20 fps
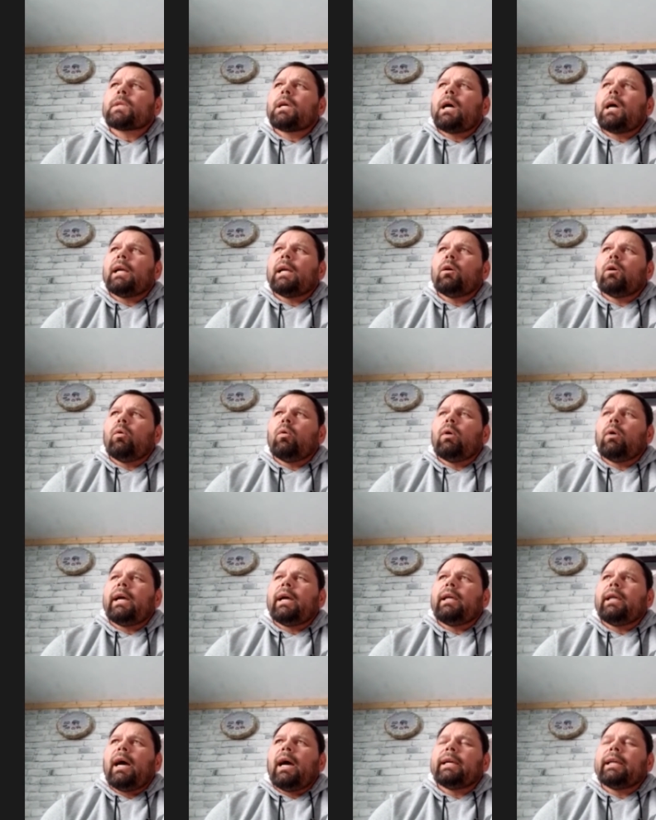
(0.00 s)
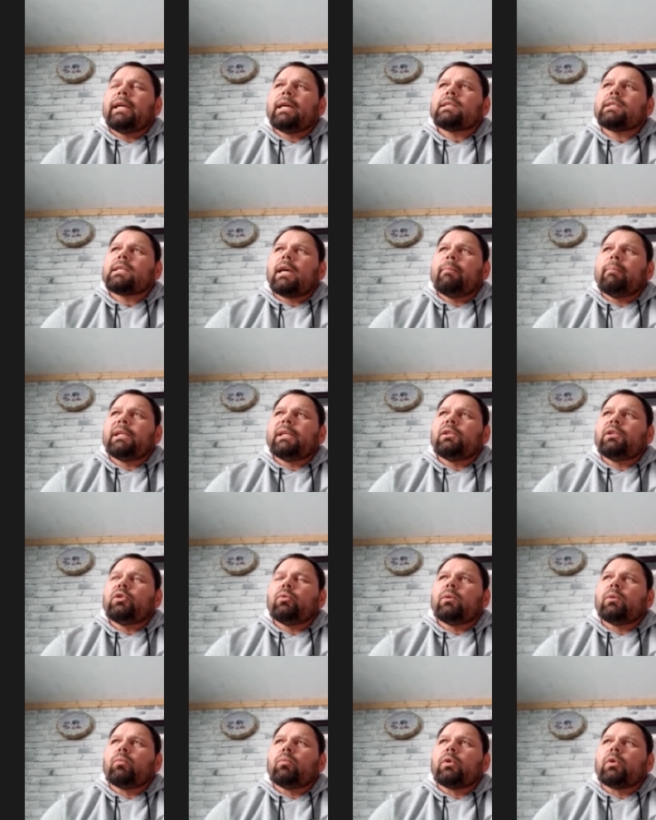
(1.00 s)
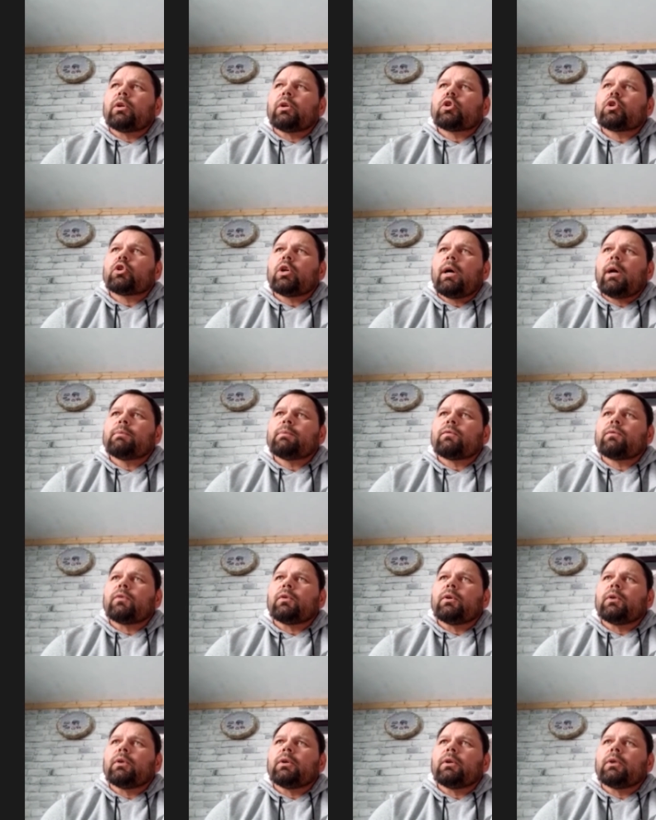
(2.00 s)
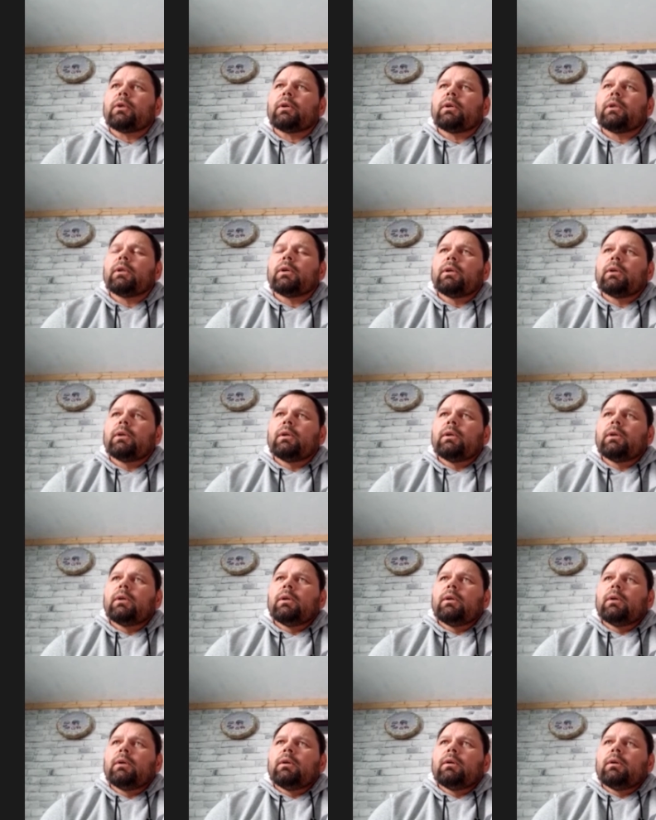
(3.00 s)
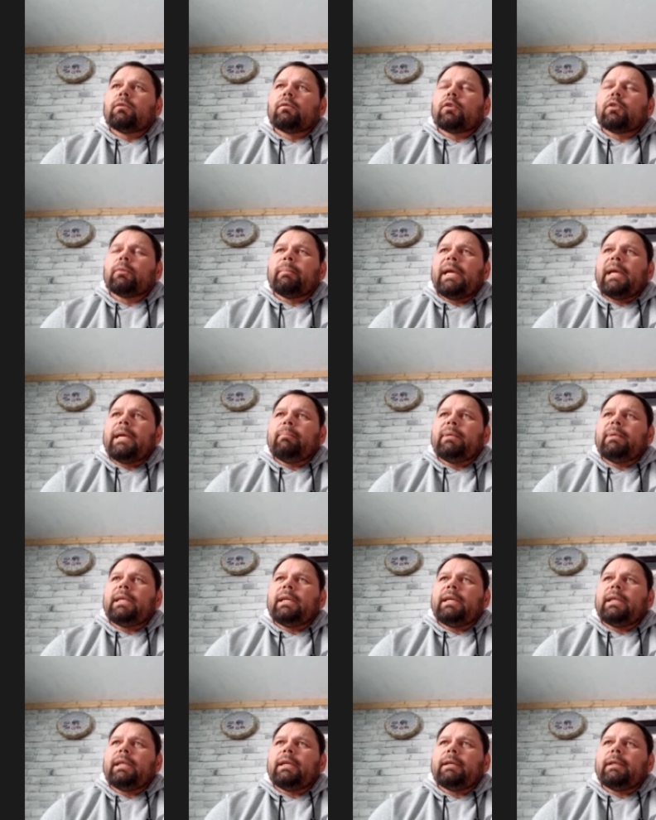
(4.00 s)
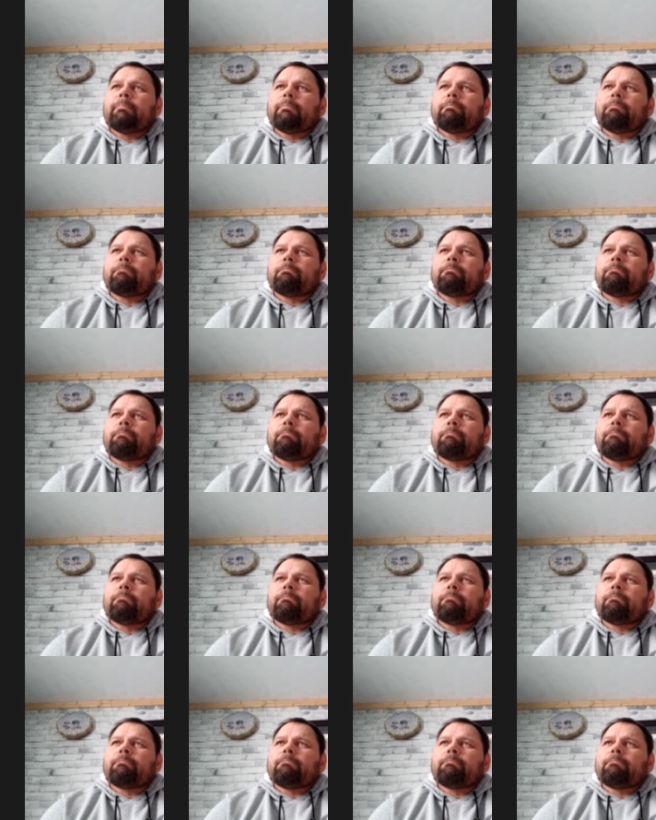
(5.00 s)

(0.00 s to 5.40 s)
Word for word: I don't know, I, I guess I've been doing workshops for, for maybe